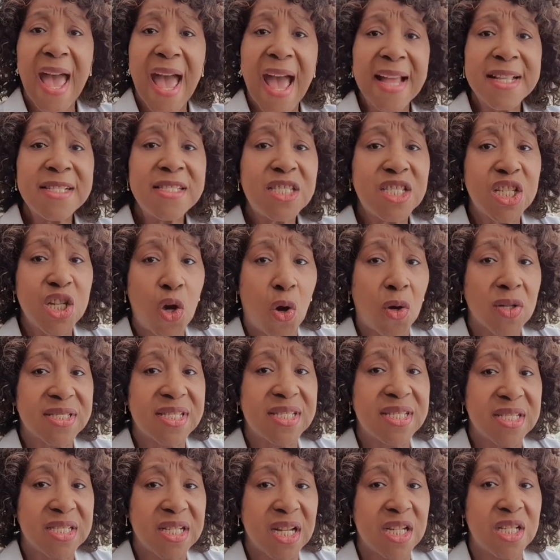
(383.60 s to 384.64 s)

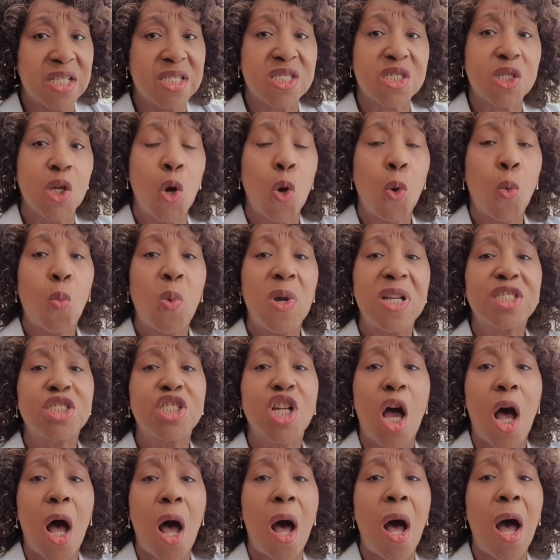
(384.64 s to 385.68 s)
Antioxidants,
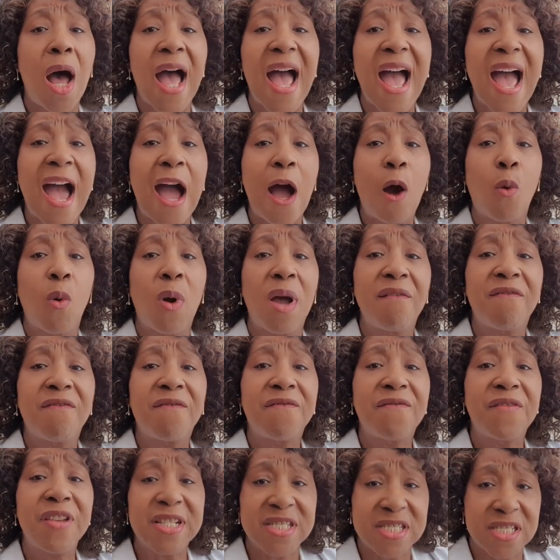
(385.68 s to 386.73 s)
which are our
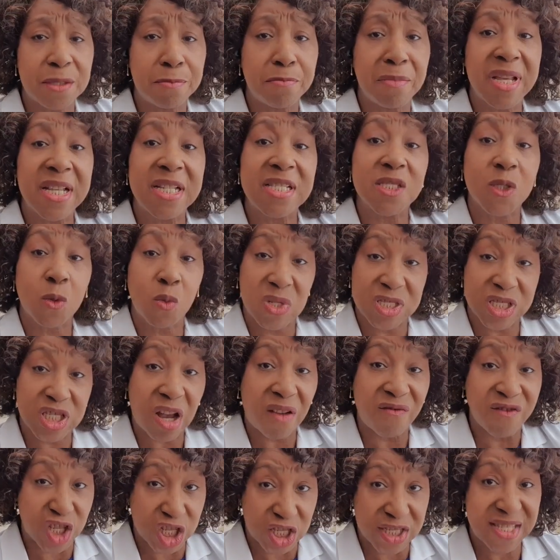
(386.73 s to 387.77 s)
vitamins which
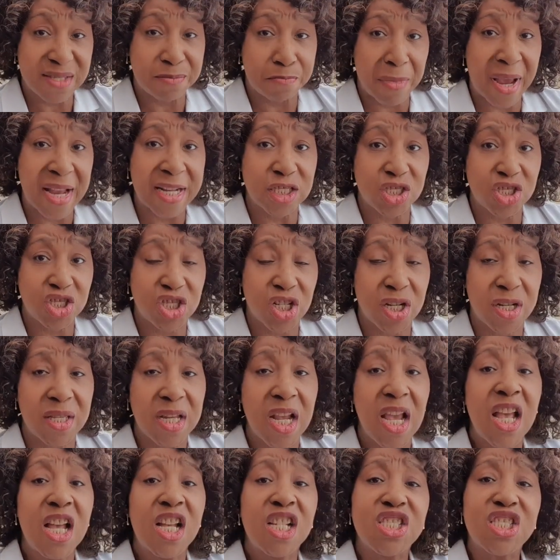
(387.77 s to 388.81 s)
I've just mentioned,
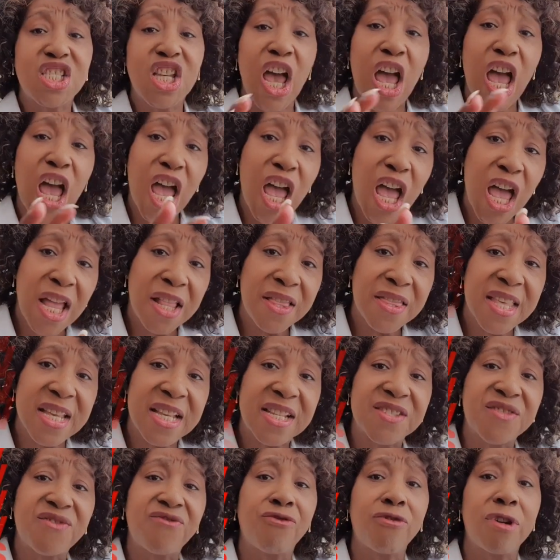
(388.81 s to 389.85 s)
turn
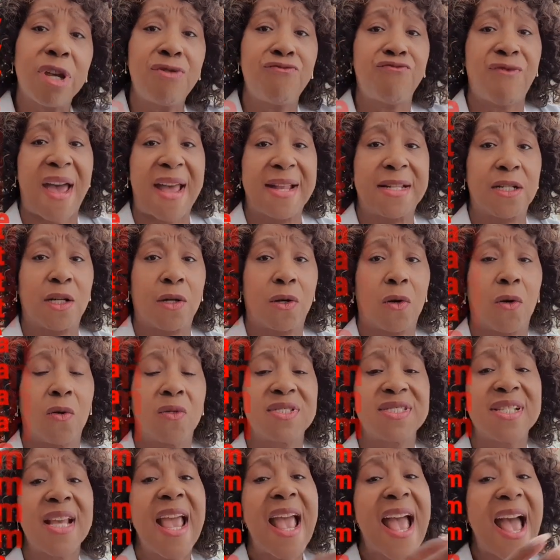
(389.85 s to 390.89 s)
these free
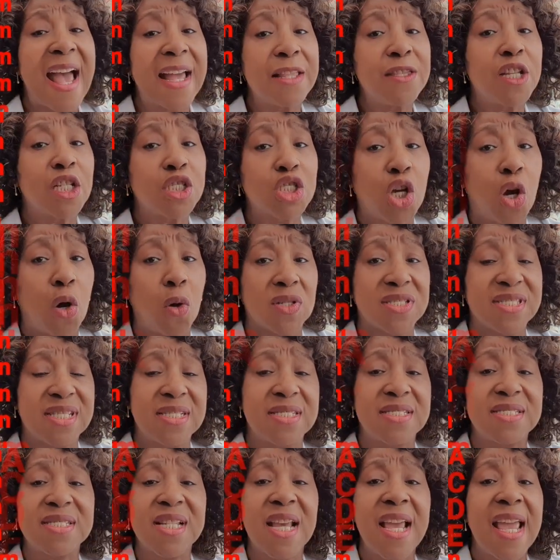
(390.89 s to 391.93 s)
radicals and the
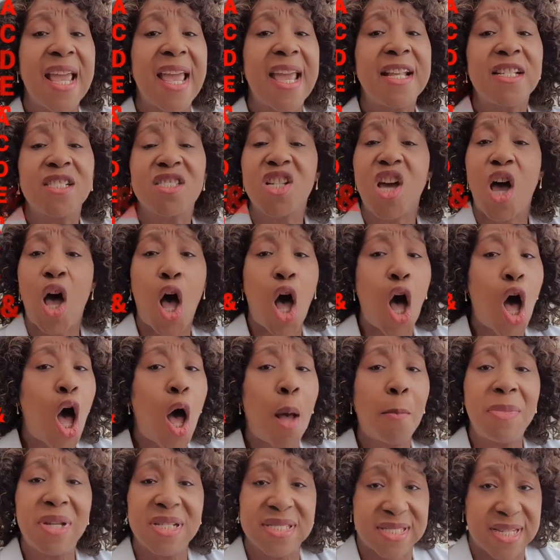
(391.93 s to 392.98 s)
toxins into
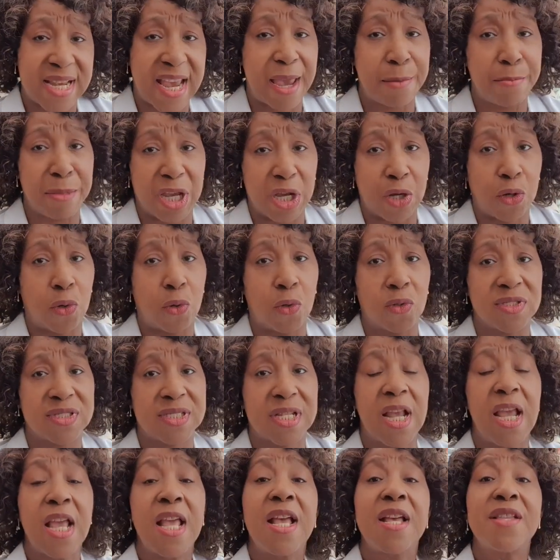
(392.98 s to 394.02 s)
harmless
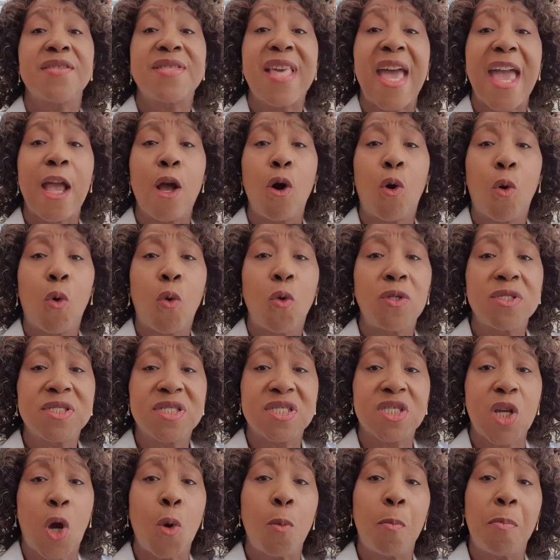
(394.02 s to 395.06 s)
chemicals. They
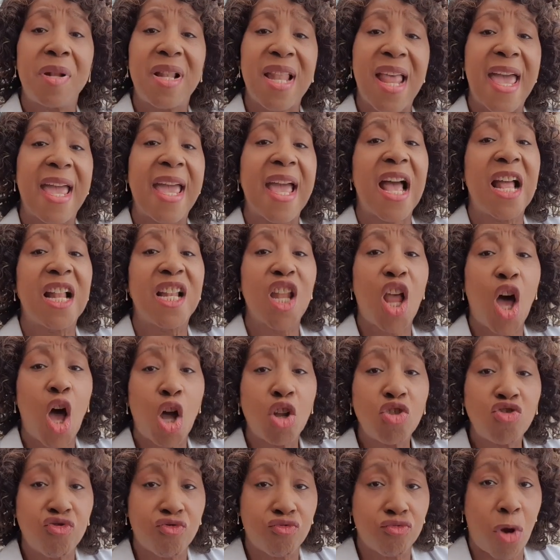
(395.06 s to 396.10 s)
also play a
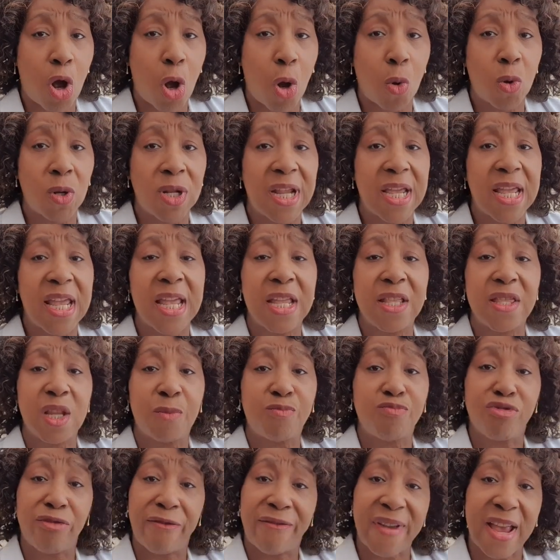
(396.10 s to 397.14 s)
large role in
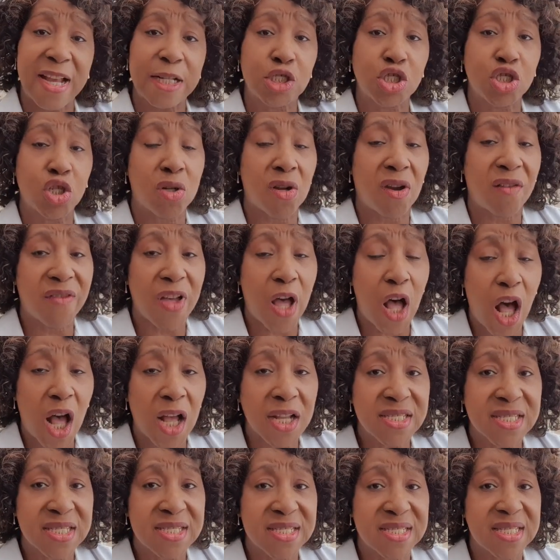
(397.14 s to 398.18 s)
the prevention of
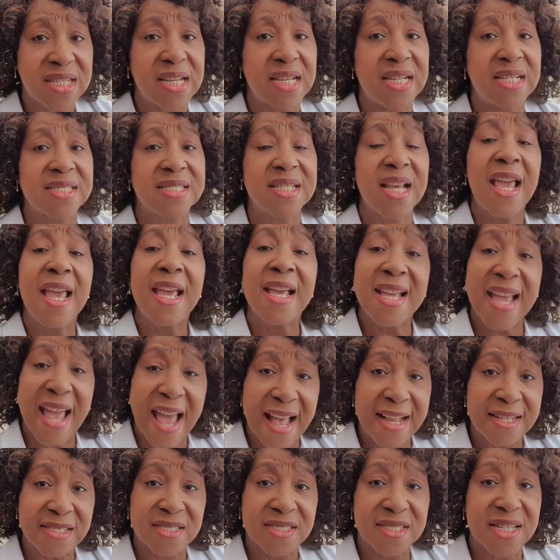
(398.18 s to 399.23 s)
heart disease,
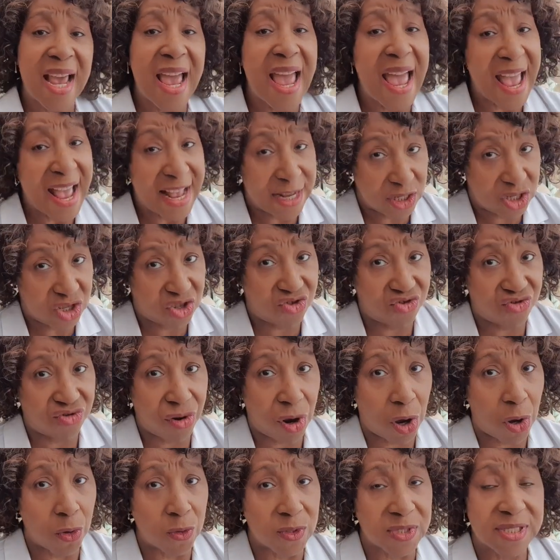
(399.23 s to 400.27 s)
cancer and
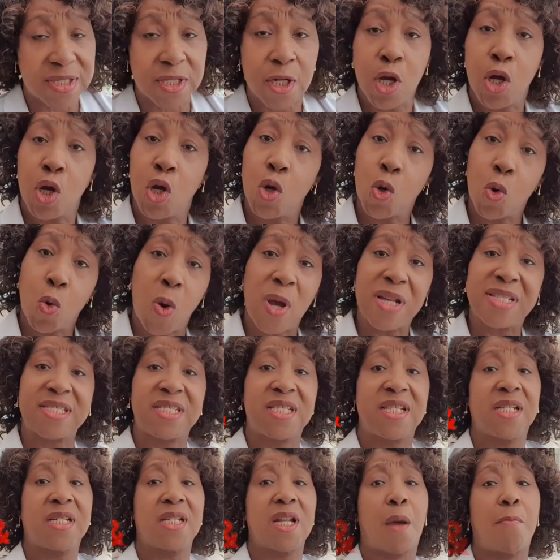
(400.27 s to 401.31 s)
strokes.
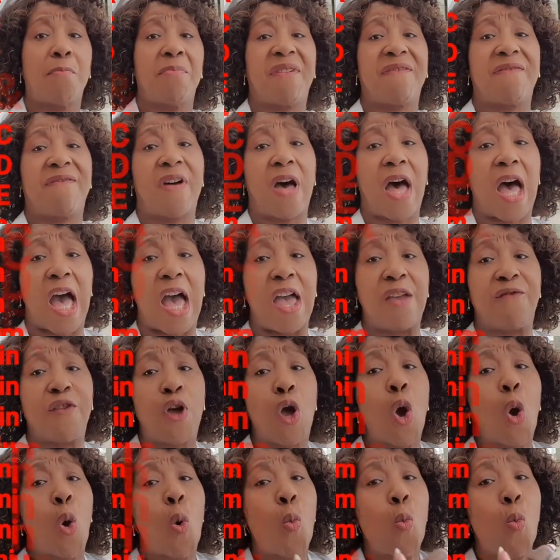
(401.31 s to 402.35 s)
Question number 5,
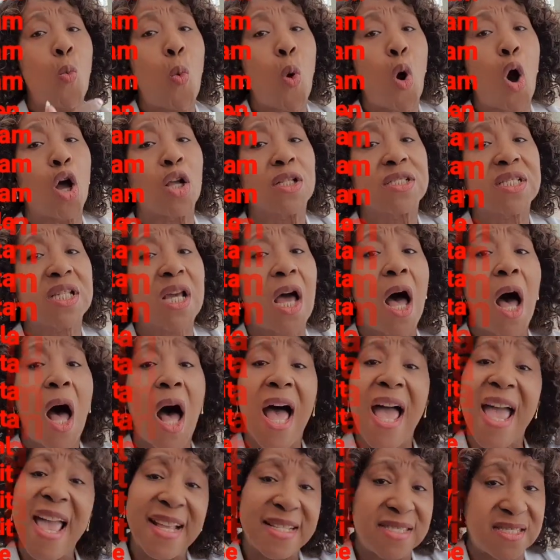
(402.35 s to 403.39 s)
what
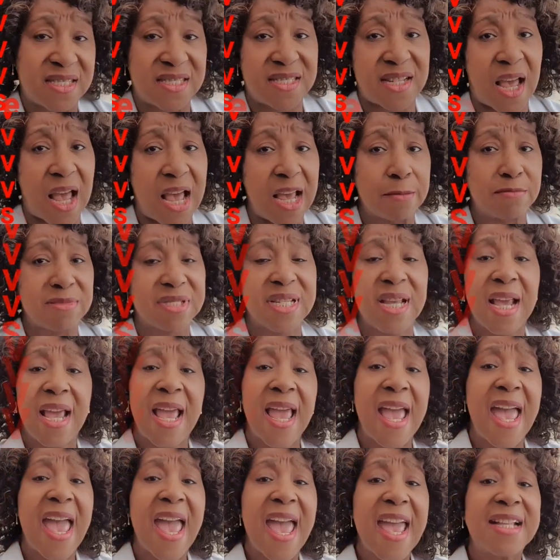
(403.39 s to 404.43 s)
are enzymes?
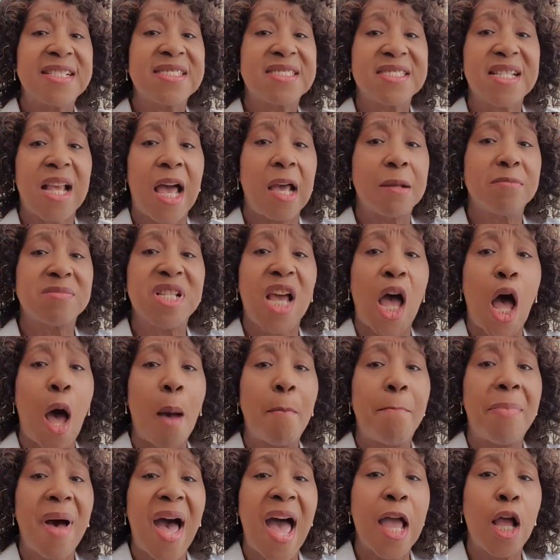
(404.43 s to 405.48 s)
Enzymes
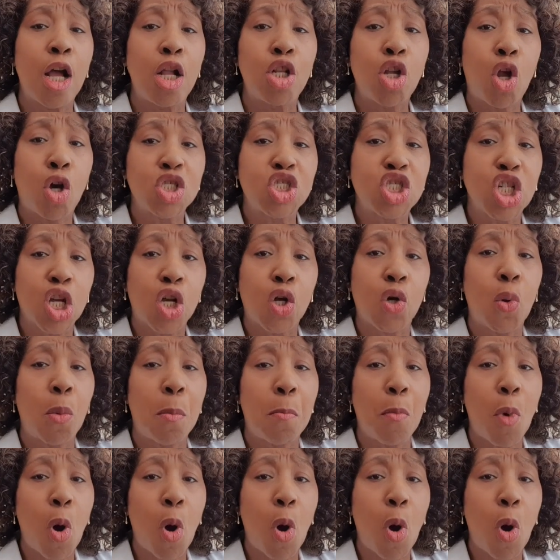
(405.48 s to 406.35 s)
are biological